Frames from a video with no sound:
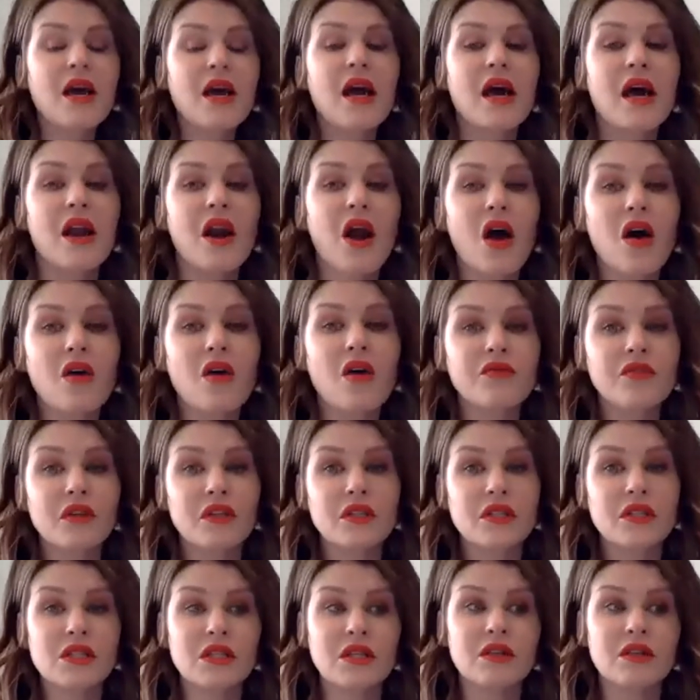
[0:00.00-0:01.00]
And
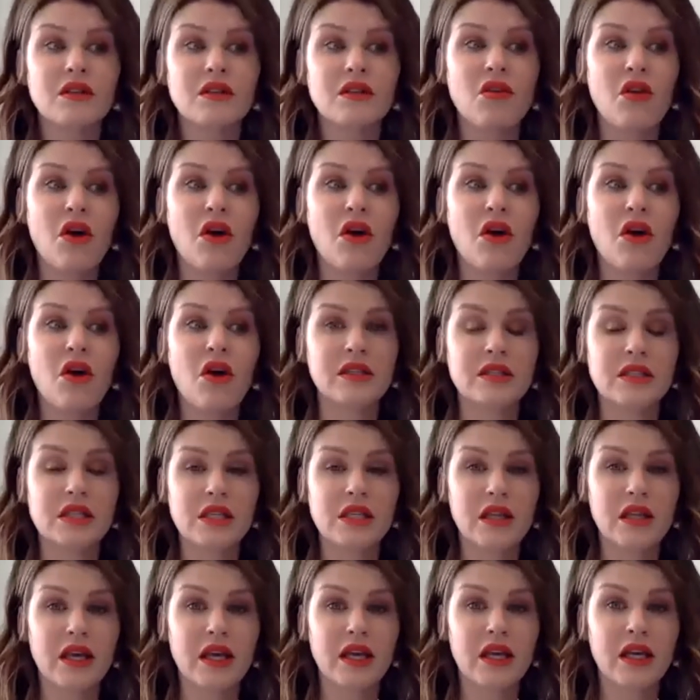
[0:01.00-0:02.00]
obviously, the non
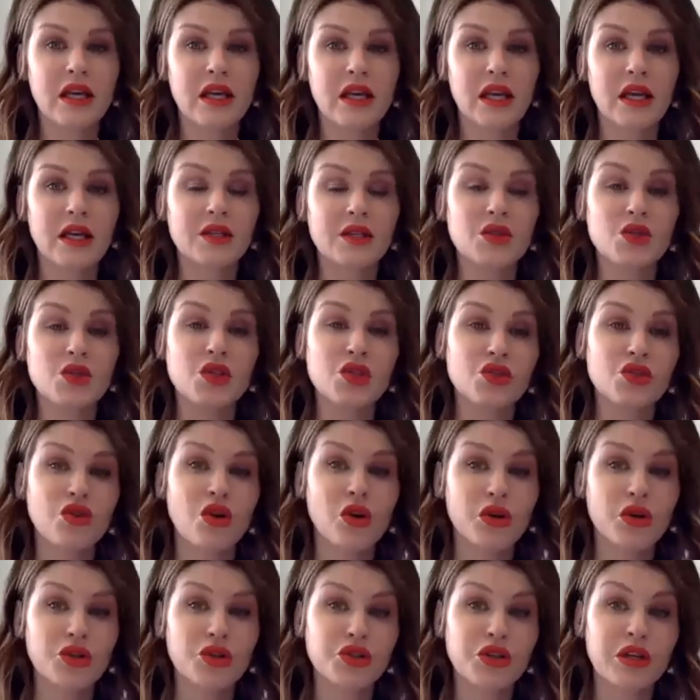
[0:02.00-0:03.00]
insulated is the
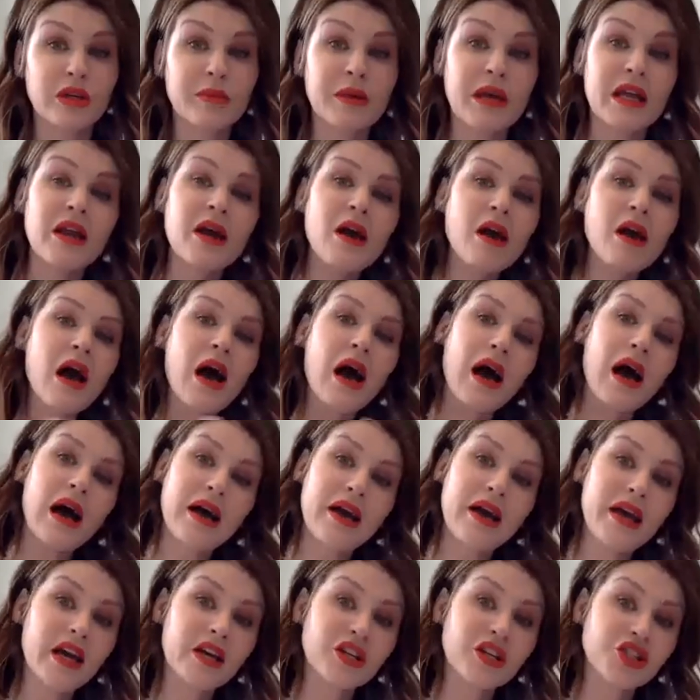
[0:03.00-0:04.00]
stronger treatment. I
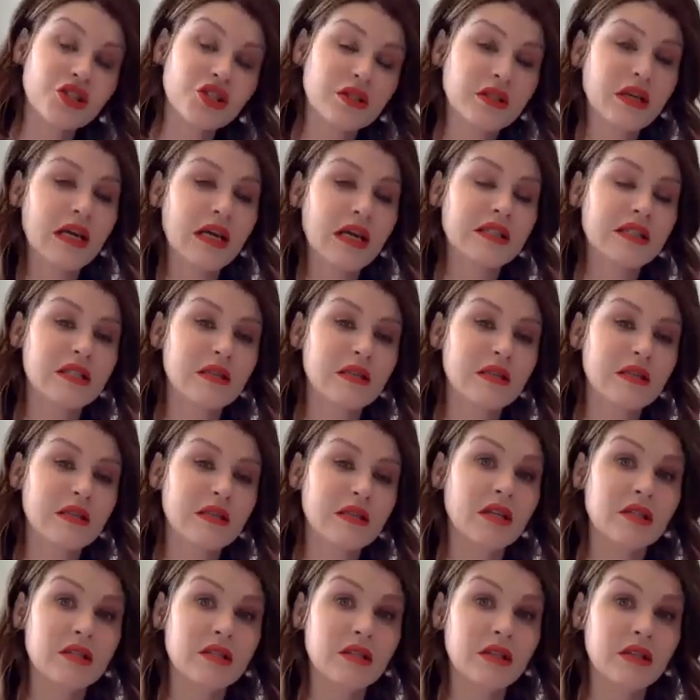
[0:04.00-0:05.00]
actually had semi
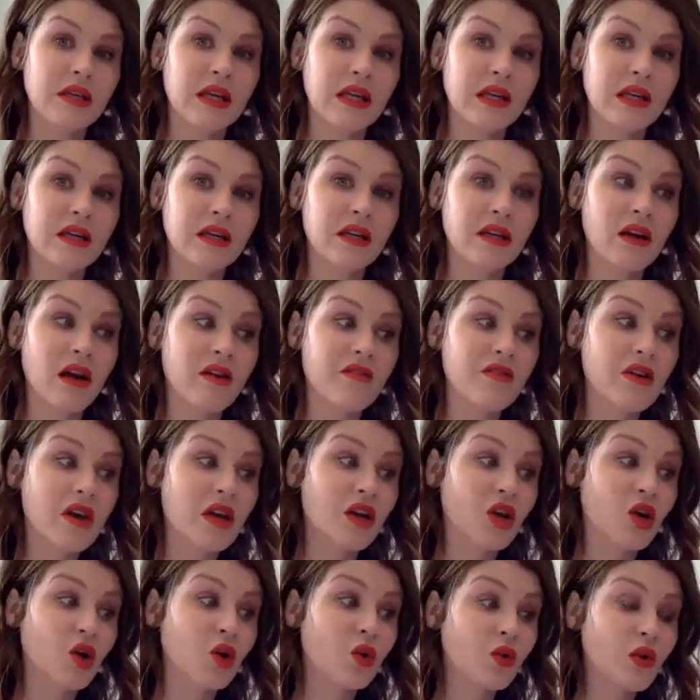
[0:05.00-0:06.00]
insulated and I've
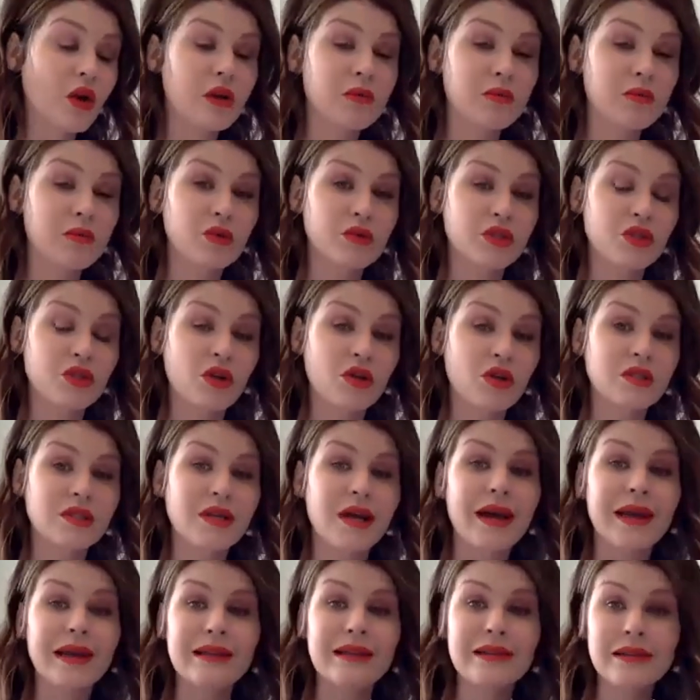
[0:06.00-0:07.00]
had incredible results.
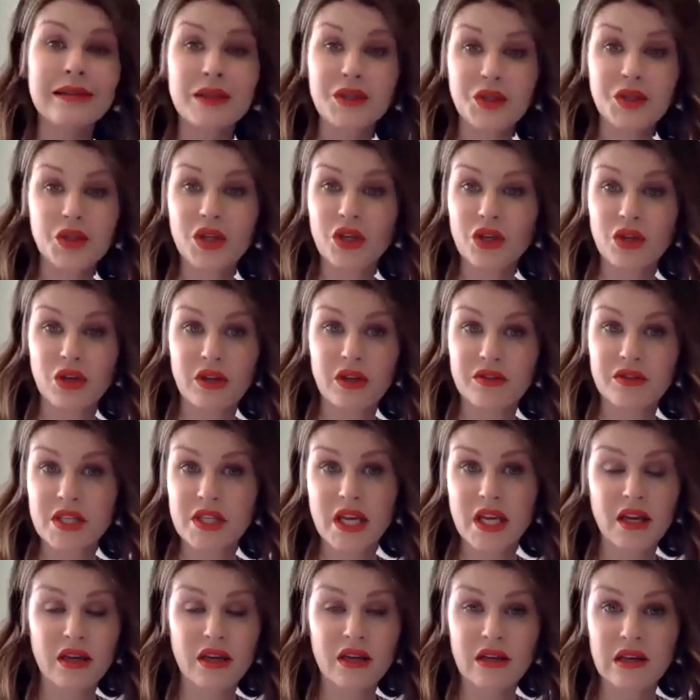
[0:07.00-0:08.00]
I clearly could have
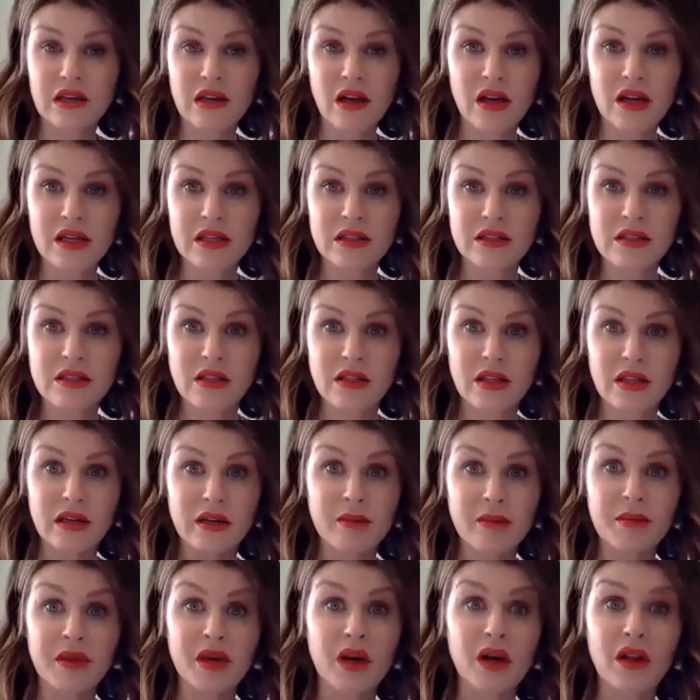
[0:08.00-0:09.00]
taken a non insulated on
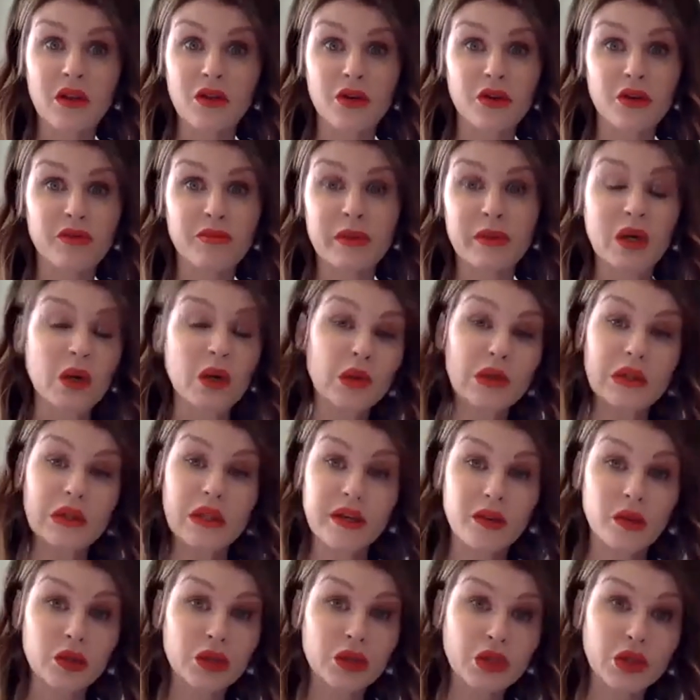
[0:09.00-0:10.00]
the color of milk. Like,
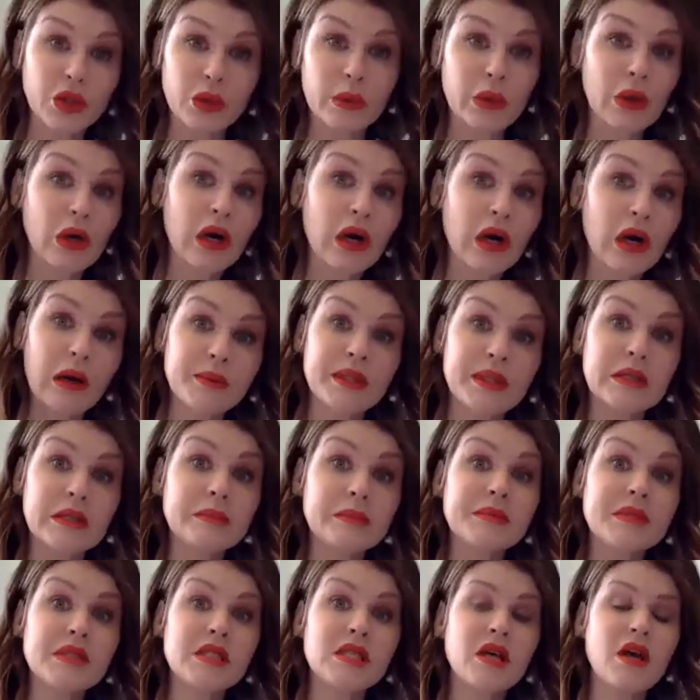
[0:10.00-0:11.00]
there's no
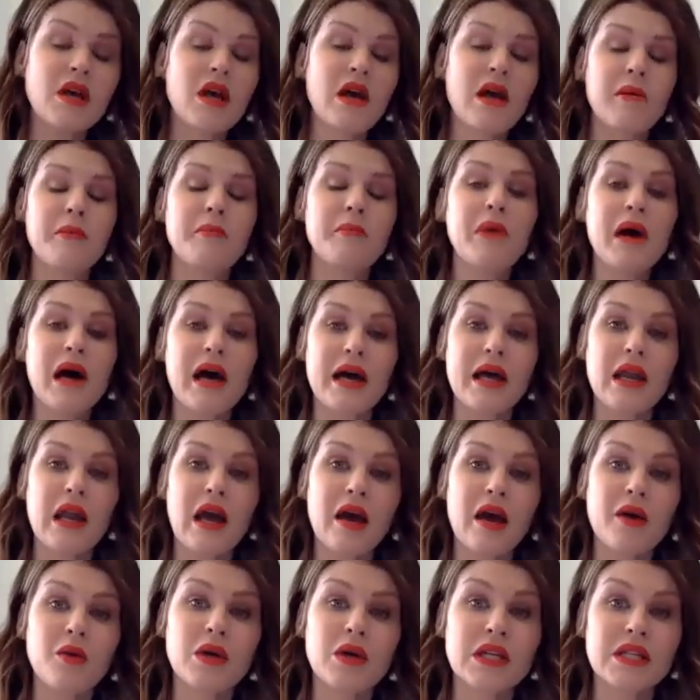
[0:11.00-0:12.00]
problems. But
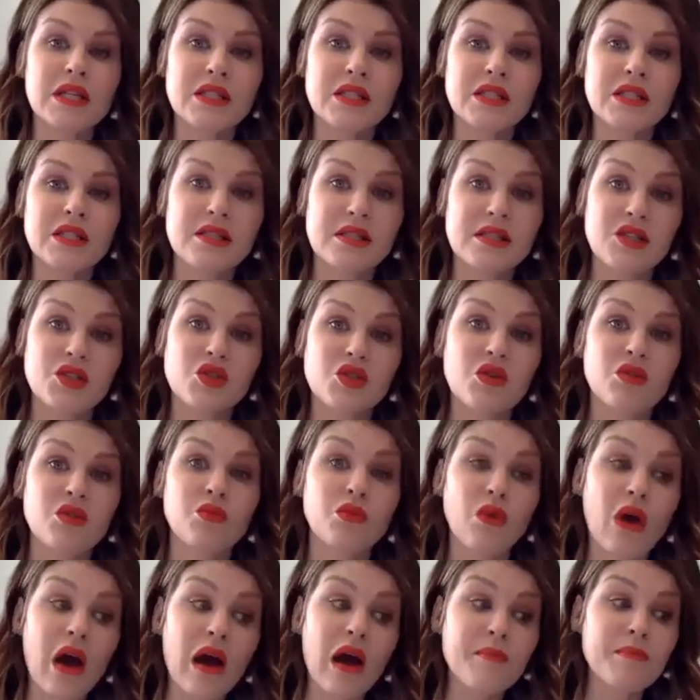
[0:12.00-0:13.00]
I wanted to see.
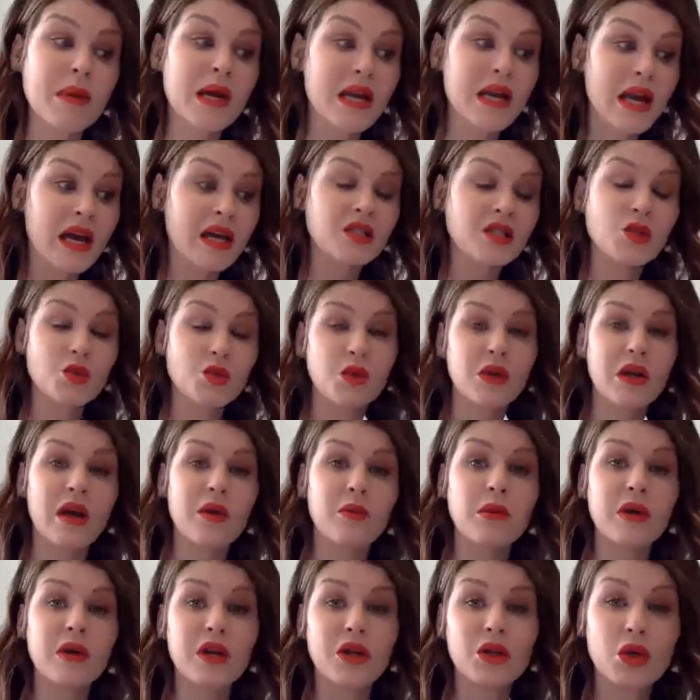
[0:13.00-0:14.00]
So, on um, my next one,
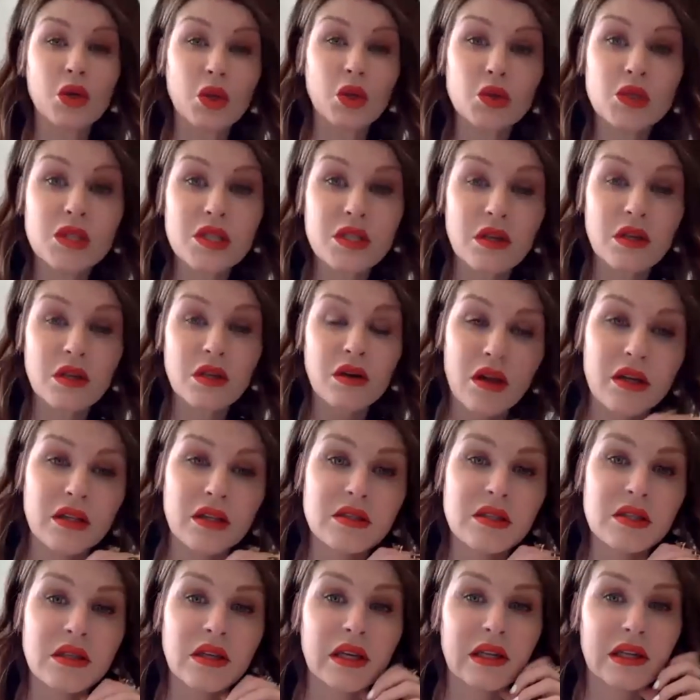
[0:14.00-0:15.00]
I'm going to use the non
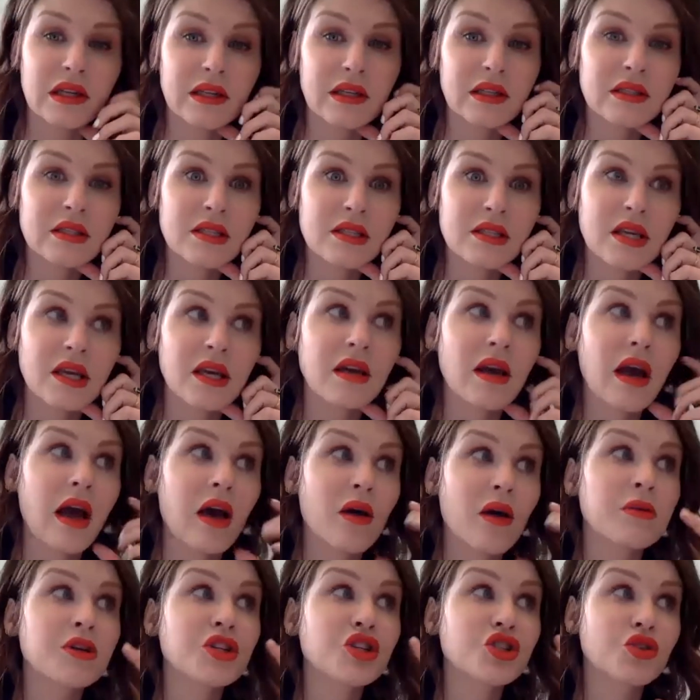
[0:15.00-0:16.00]
insulated and see how
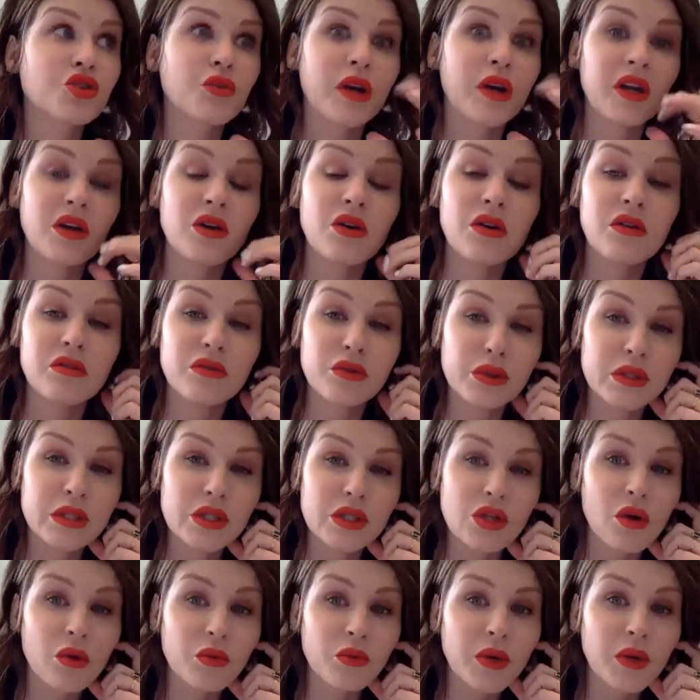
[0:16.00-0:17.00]
much greater of a
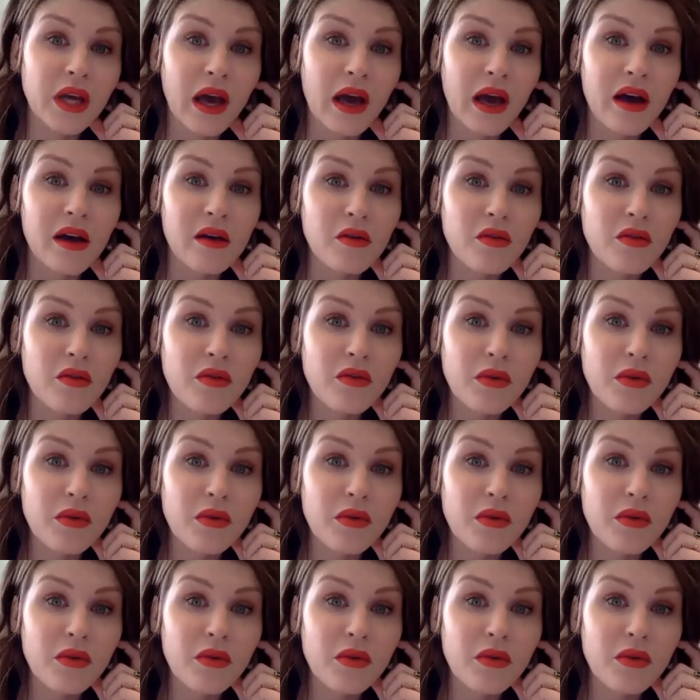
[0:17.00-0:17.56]
result we have.